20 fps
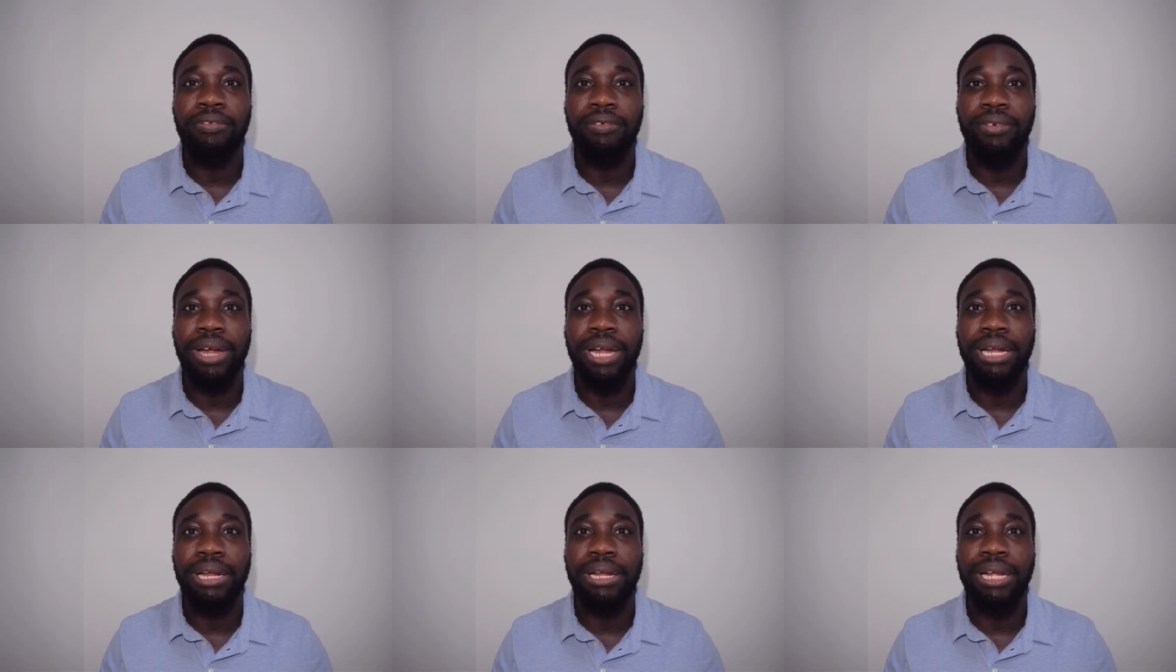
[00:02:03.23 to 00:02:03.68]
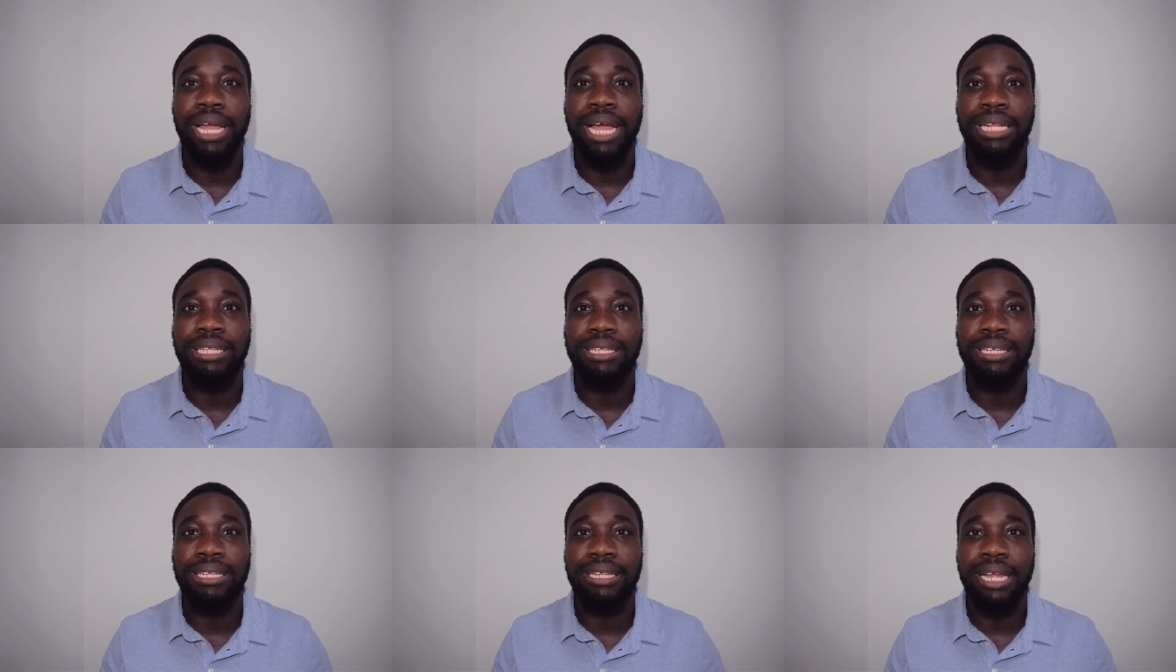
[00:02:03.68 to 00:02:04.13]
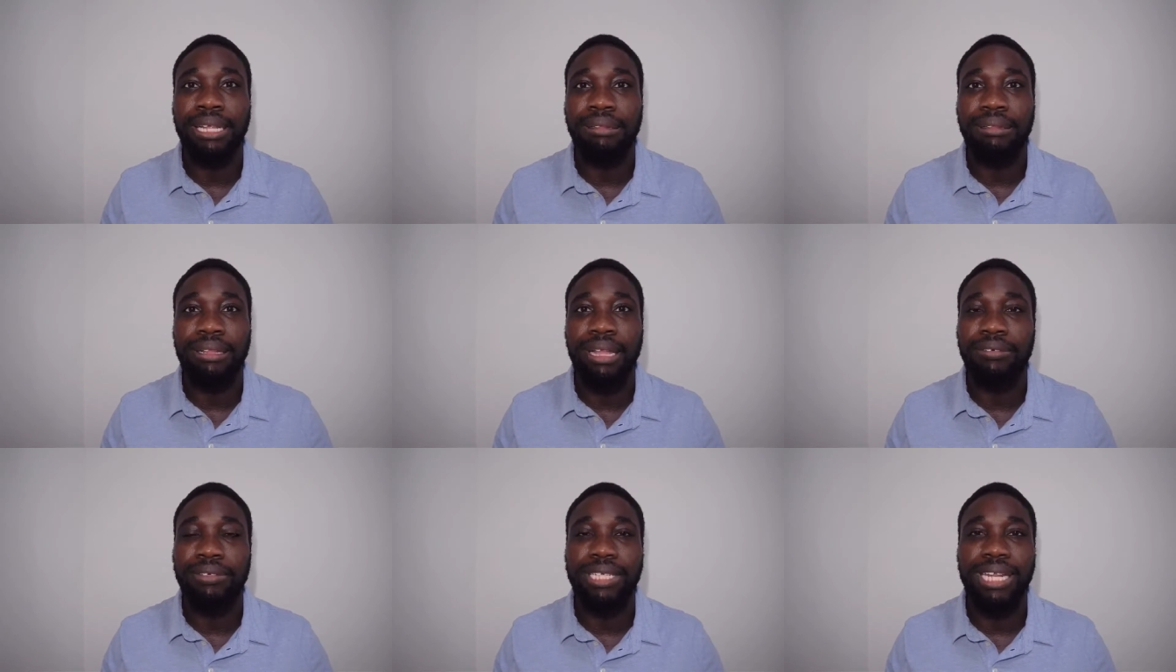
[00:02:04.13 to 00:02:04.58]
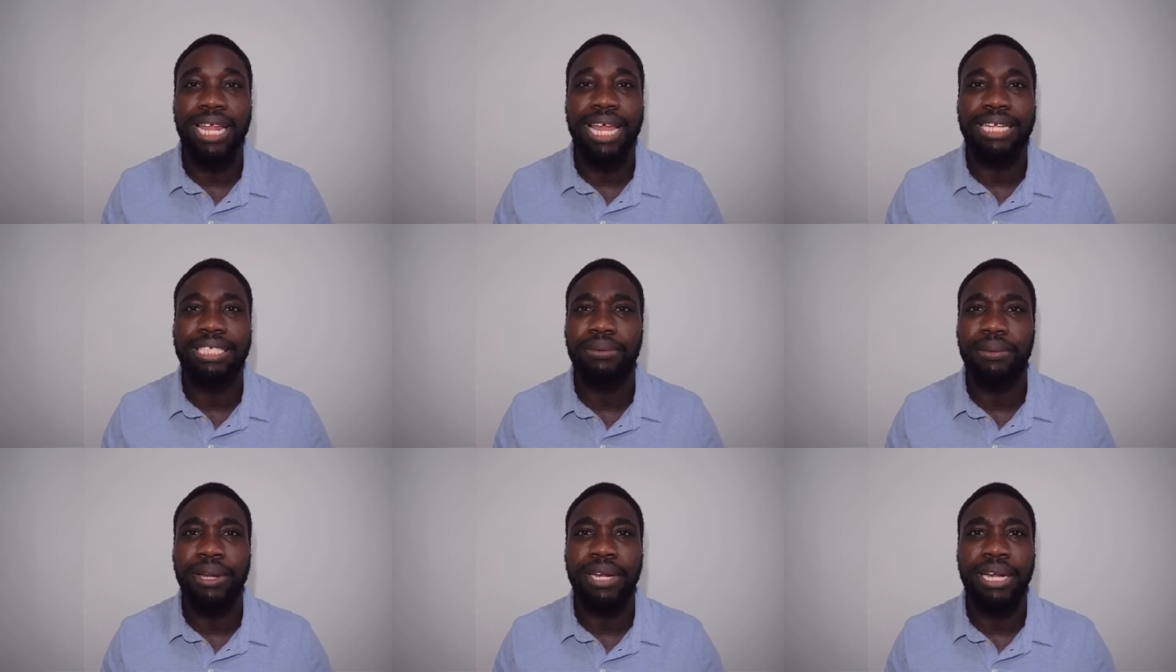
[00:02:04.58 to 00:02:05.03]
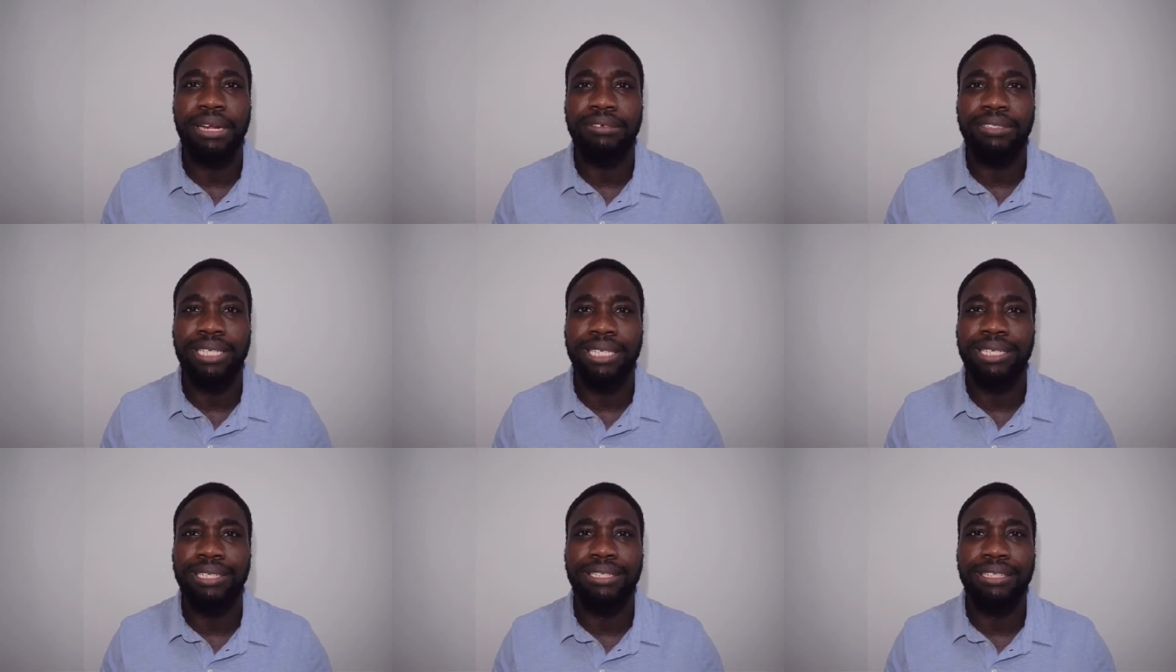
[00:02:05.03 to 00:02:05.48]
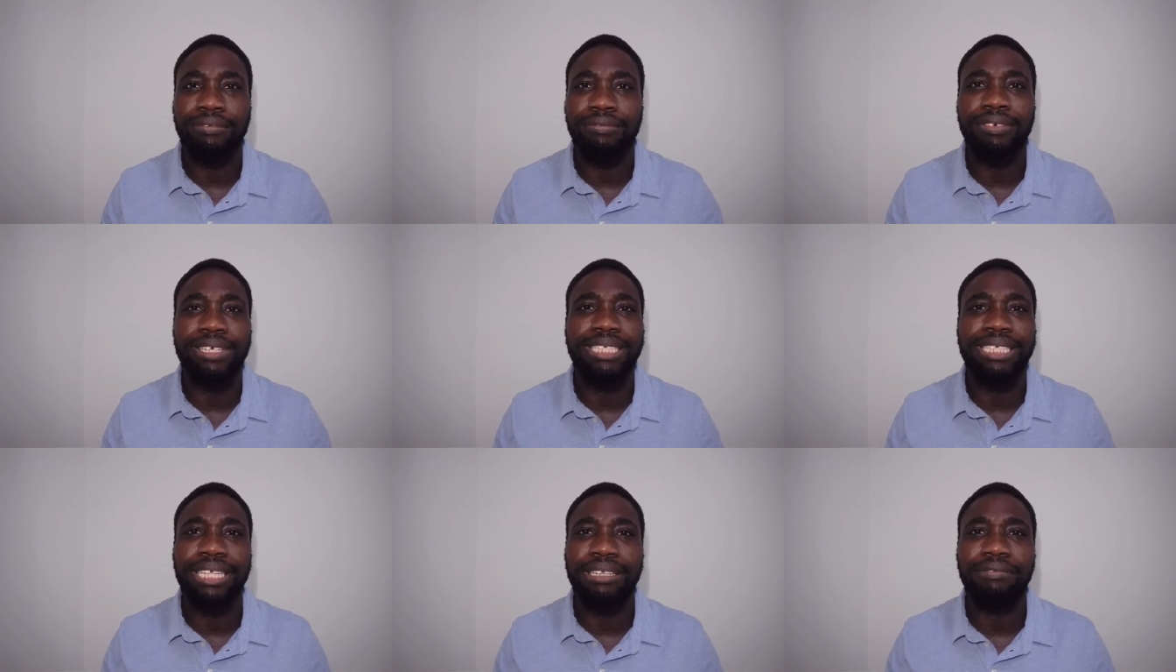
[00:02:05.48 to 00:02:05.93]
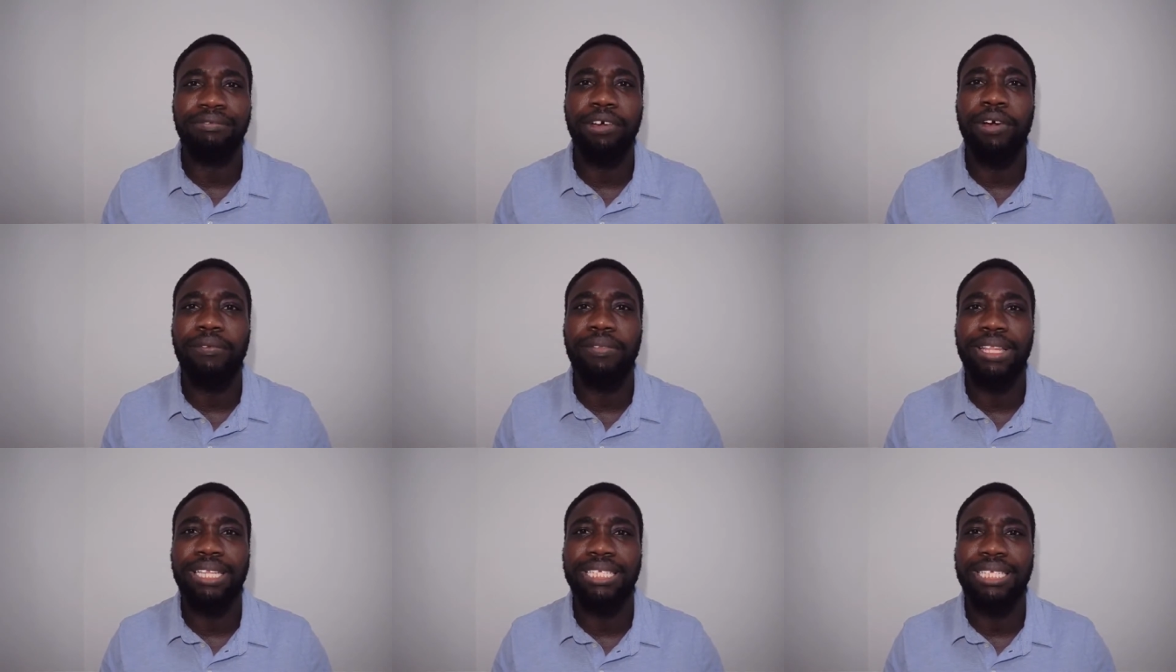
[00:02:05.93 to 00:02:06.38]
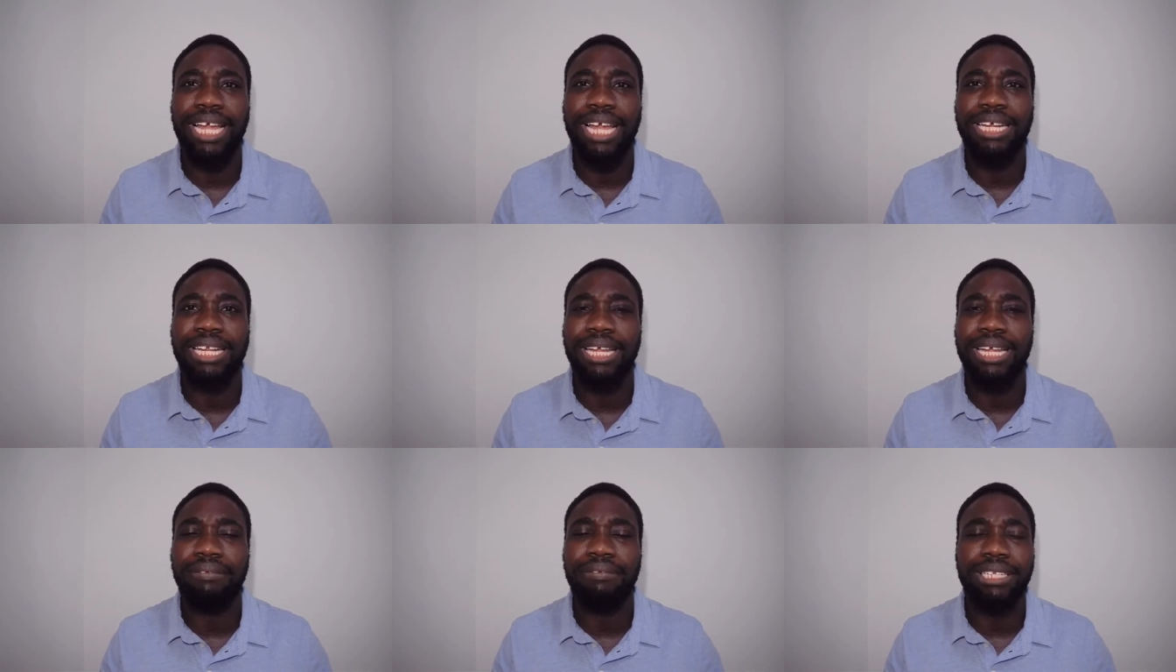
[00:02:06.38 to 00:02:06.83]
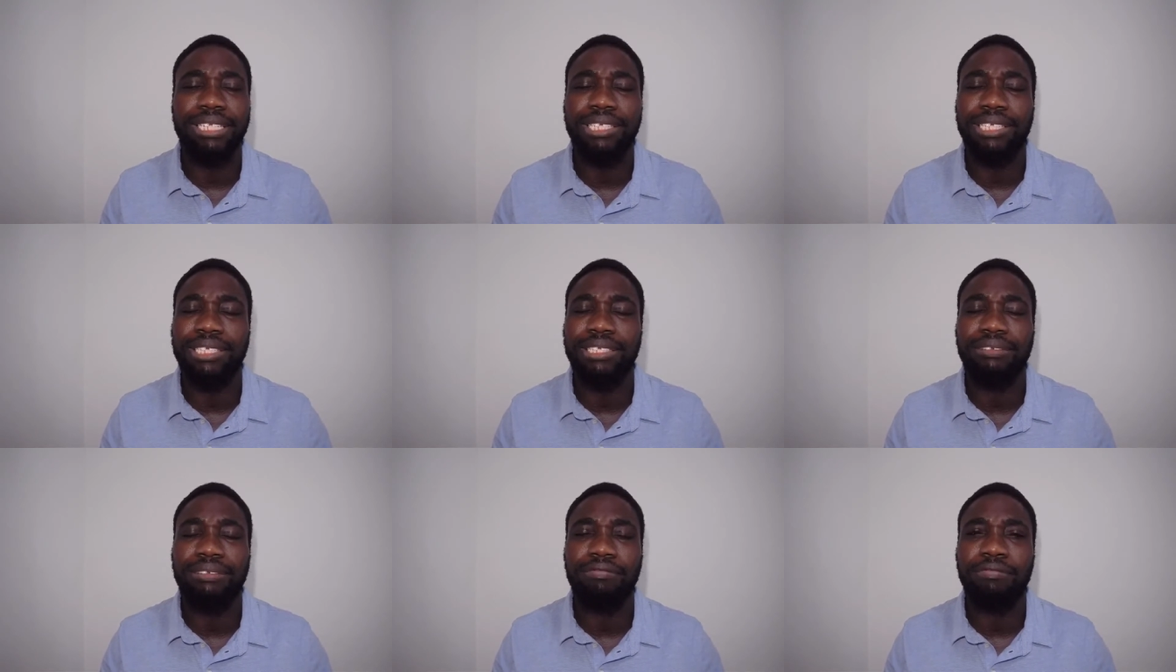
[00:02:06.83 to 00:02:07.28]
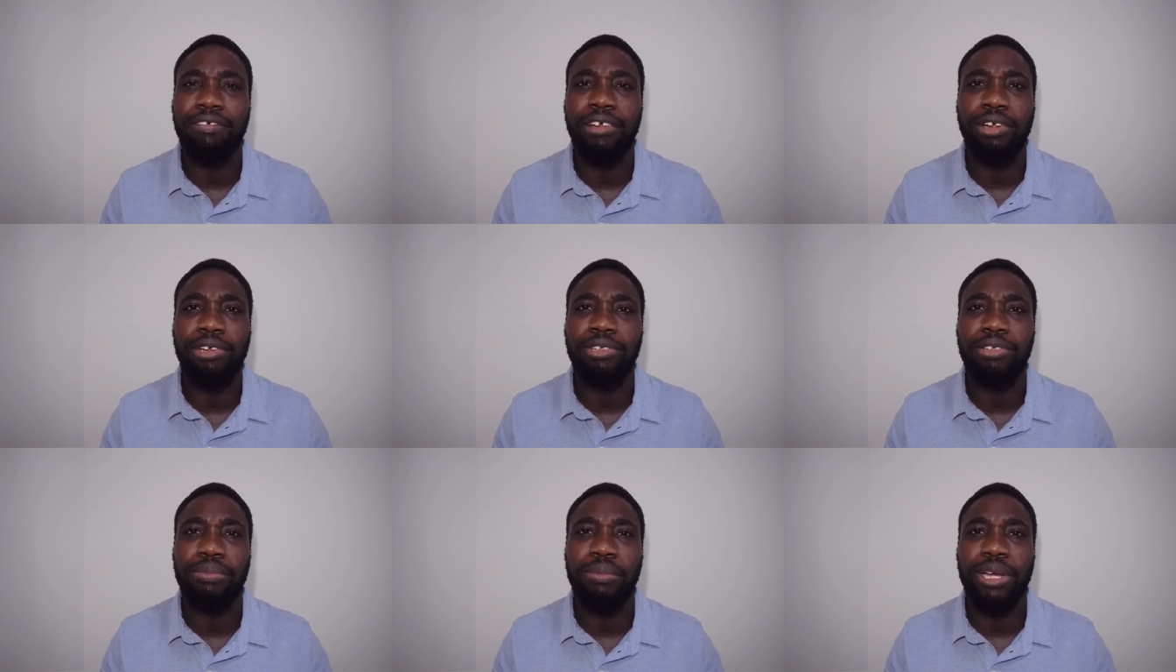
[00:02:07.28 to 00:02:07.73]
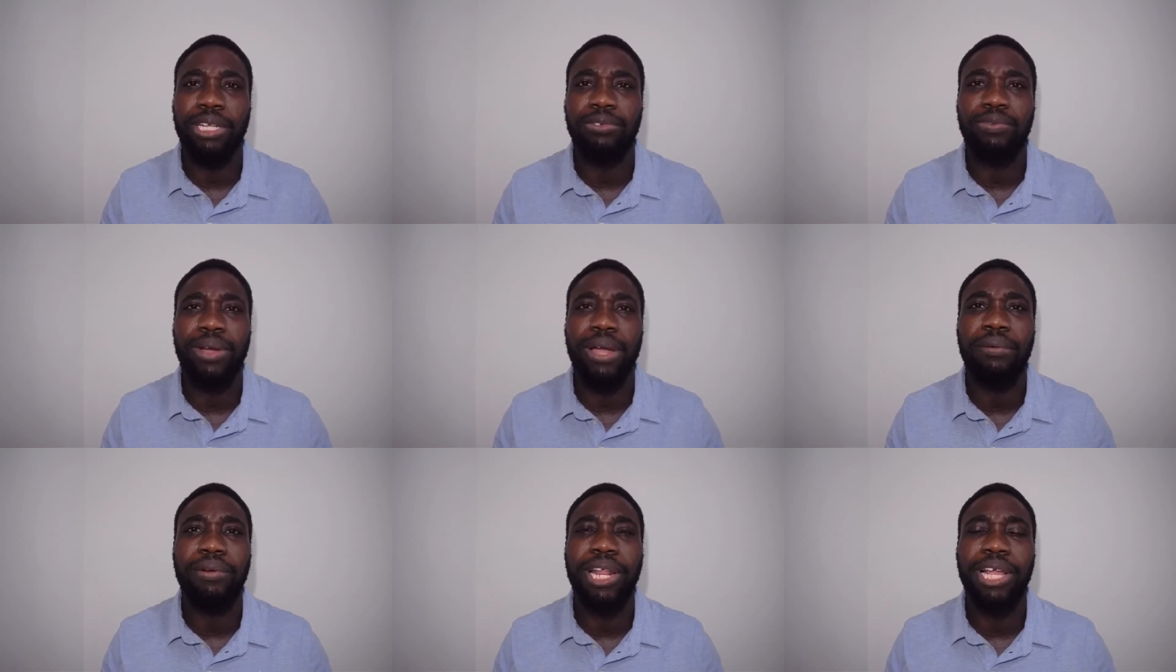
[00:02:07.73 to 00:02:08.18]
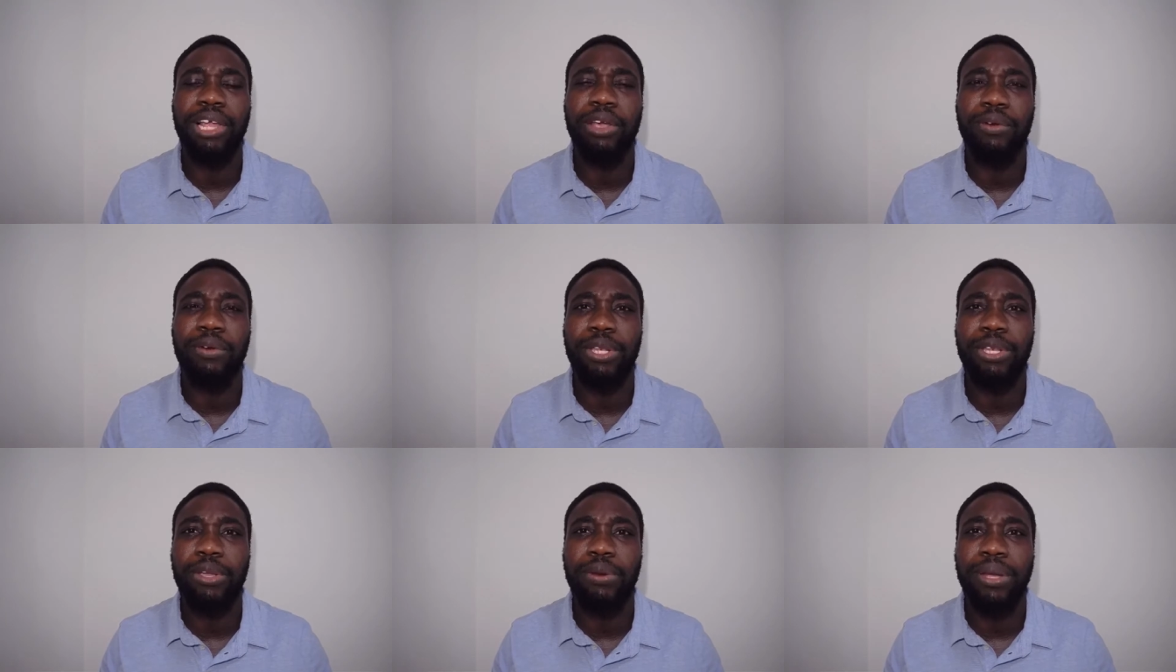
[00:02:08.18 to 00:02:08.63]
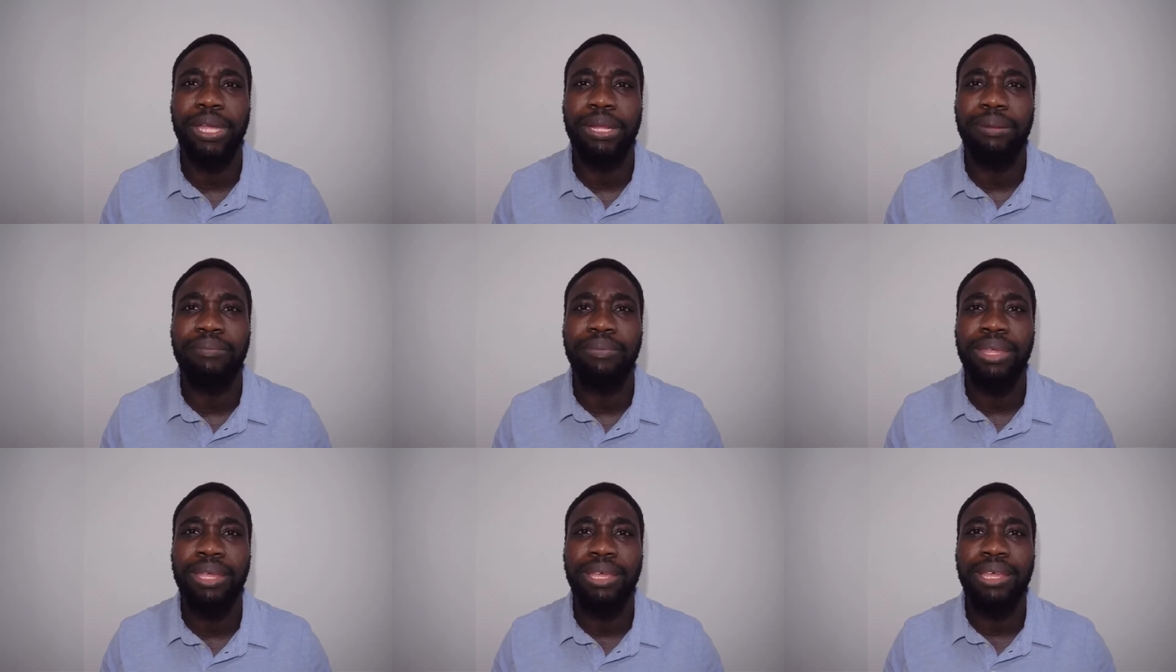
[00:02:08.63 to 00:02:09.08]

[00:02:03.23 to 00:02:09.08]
before I got to the, I, I, was an actuary. I was like, the risk involved in skydiving is just far too much. Why would I go and do it?